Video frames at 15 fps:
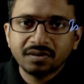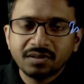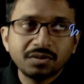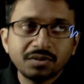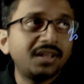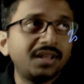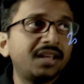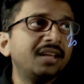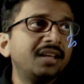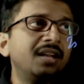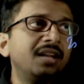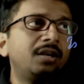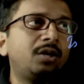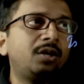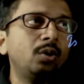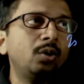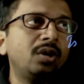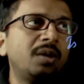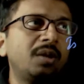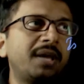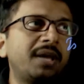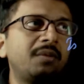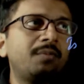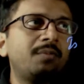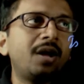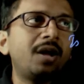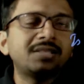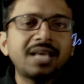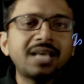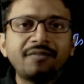So, the 2 remaining
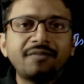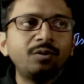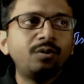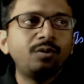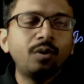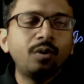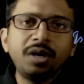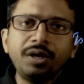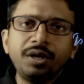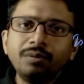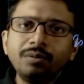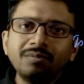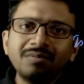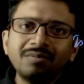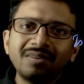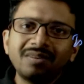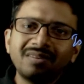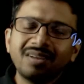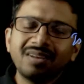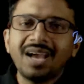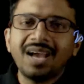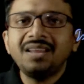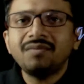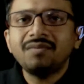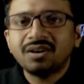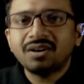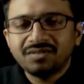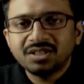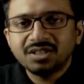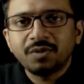balls have to go into any
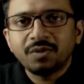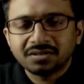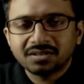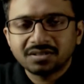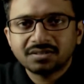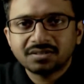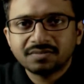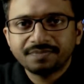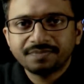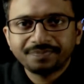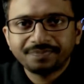one of these boxes.